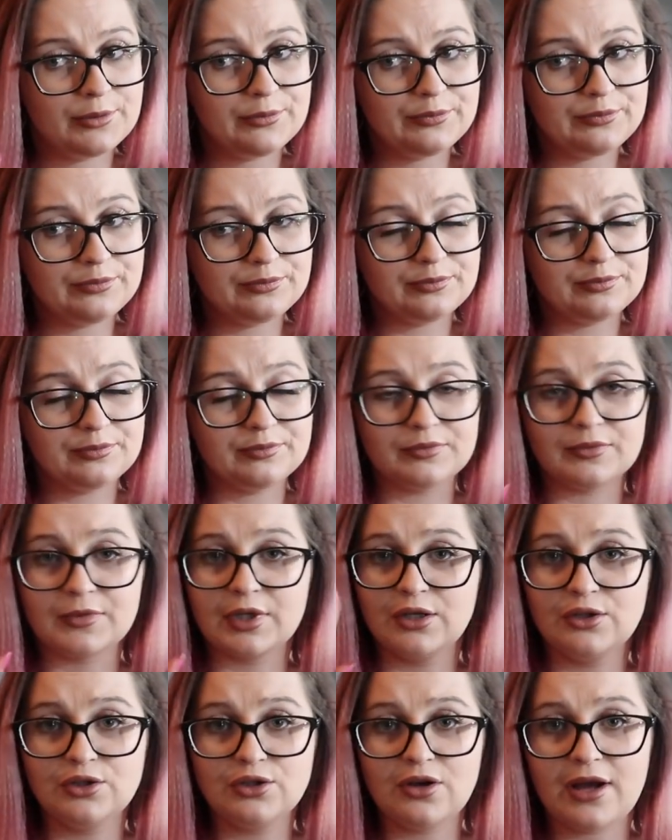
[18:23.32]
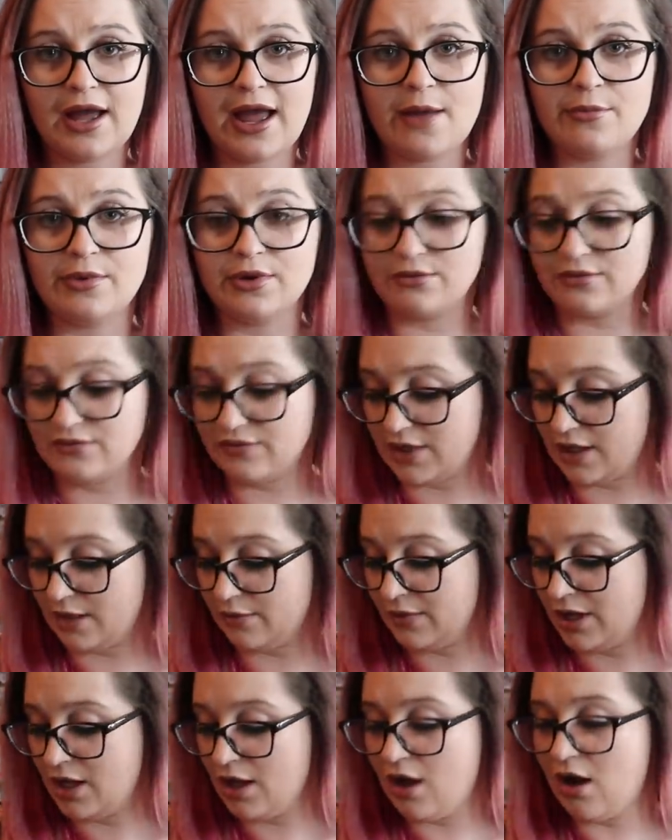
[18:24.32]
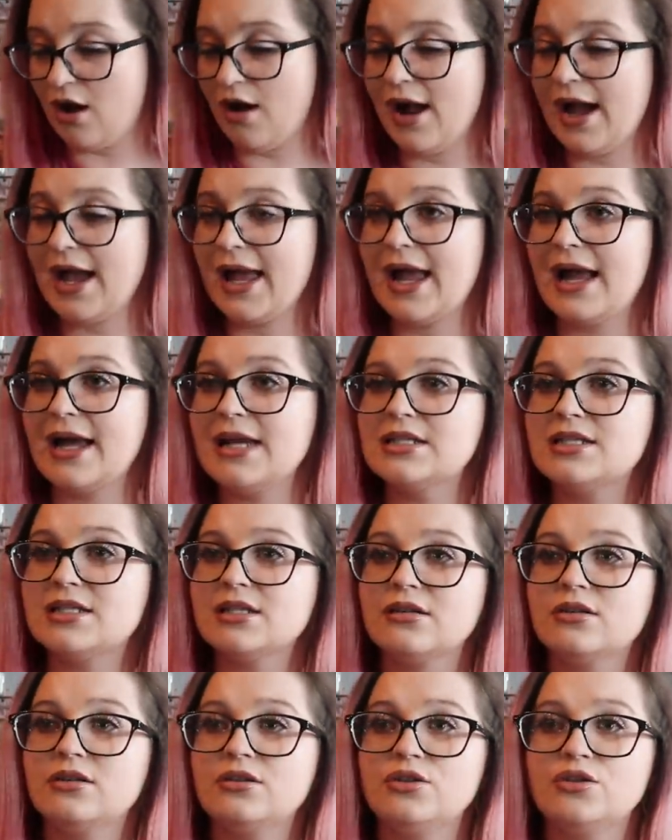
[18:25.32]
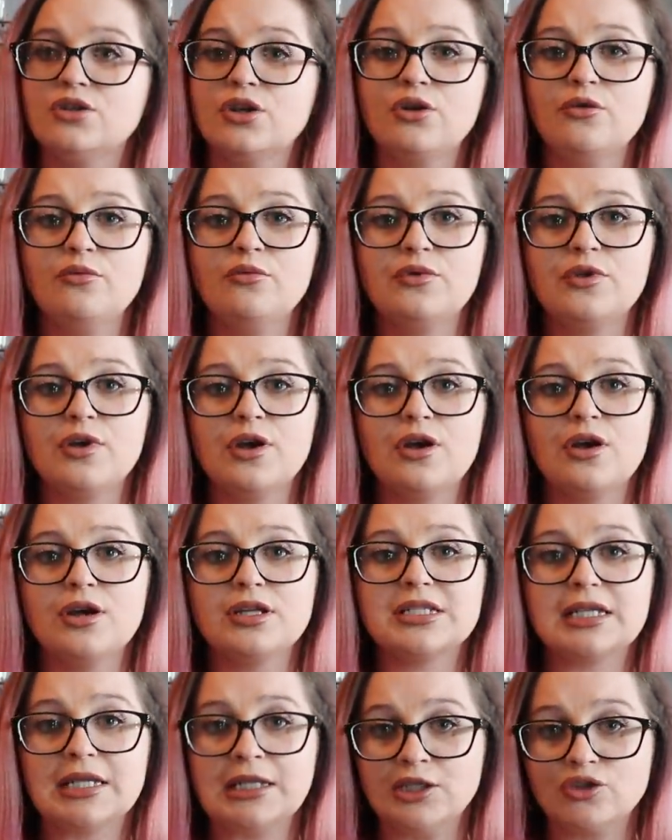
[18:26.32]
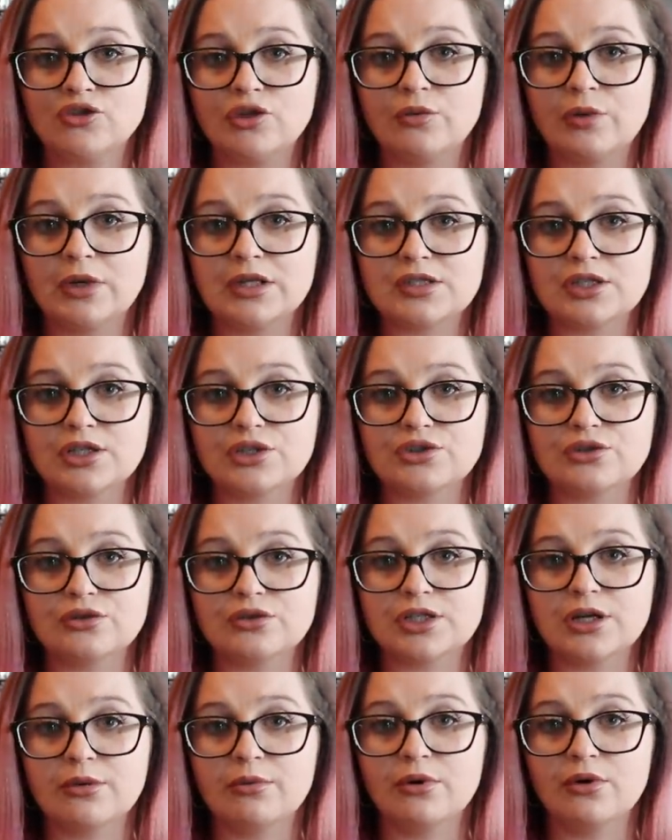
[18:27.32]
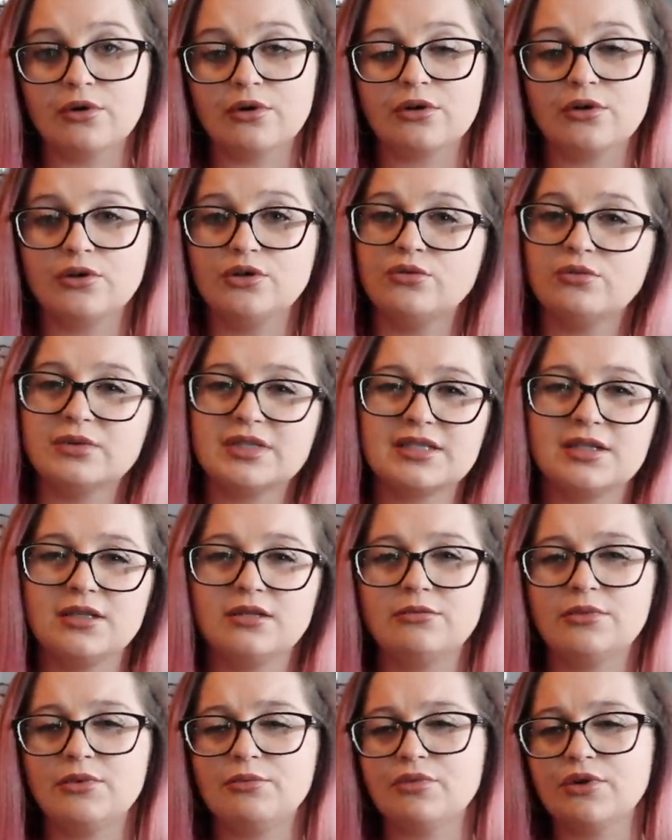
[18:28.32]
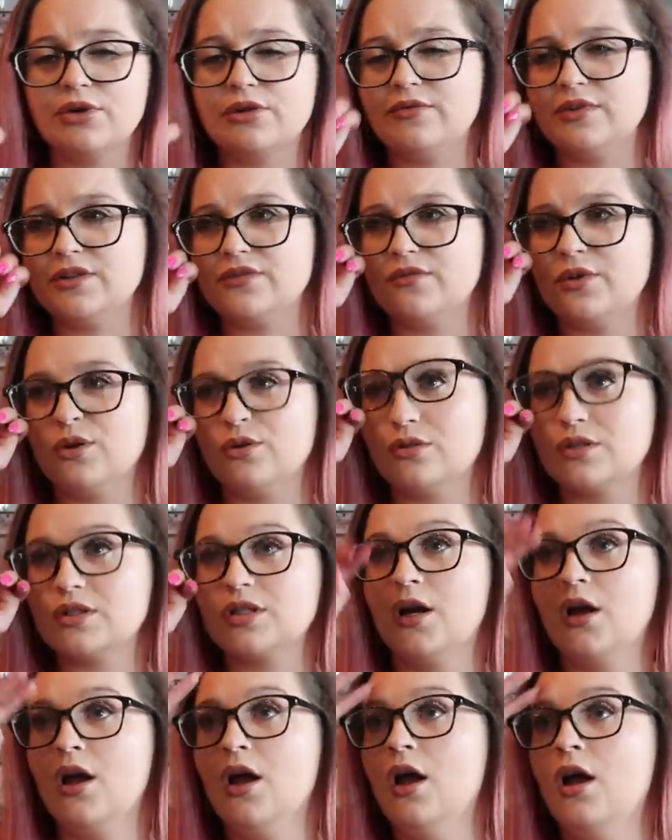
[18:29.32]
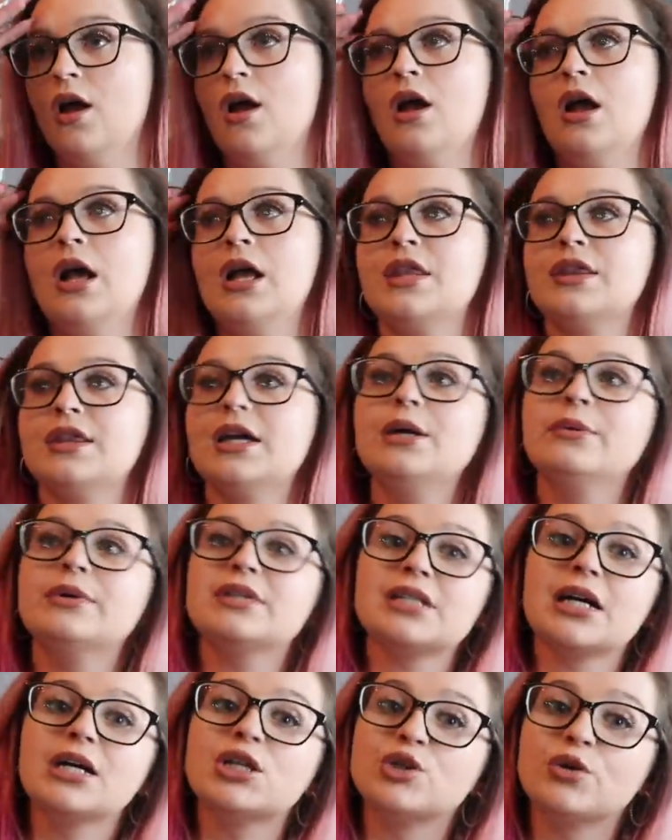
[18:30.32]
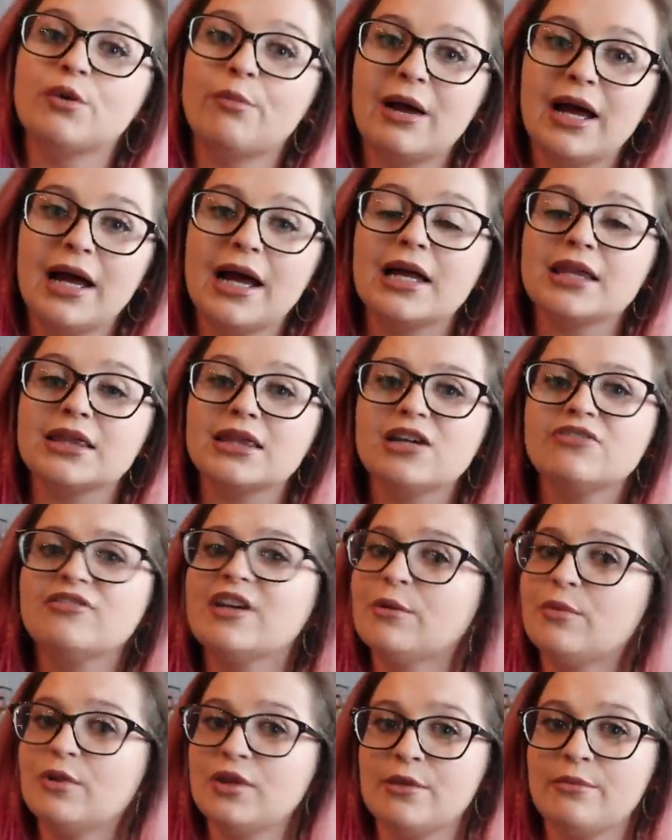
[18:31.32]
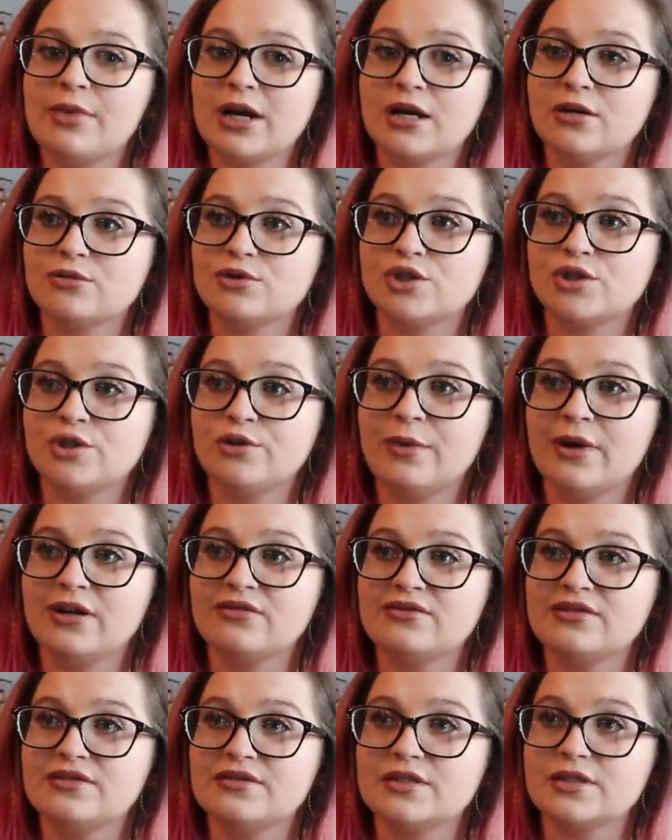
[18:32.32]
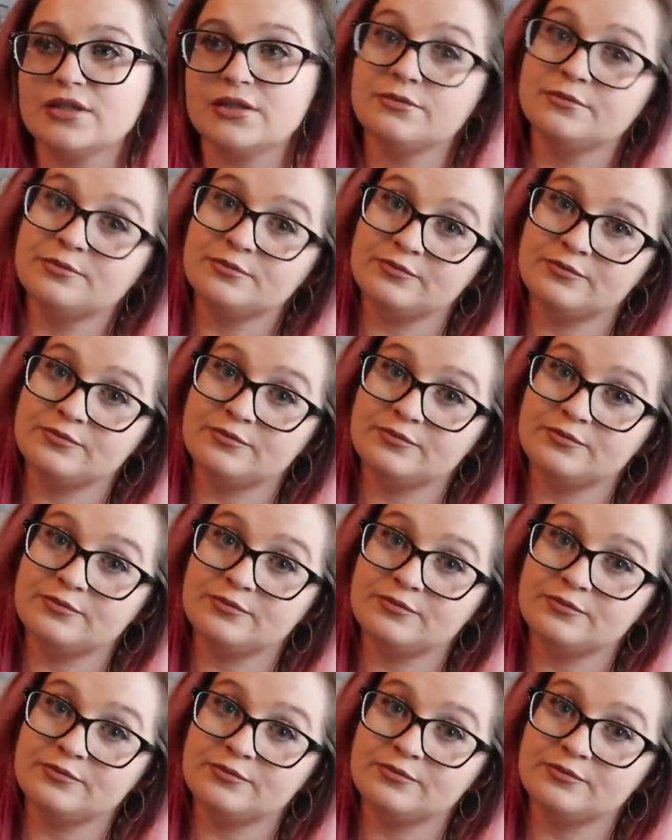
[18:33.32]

Mm-mm-mm. not happy with them. I had, you know, the tea tree ones I stocked up on. You would have seen them in previous vlogs. They went down to a pound. They've now put them back up to £2.50.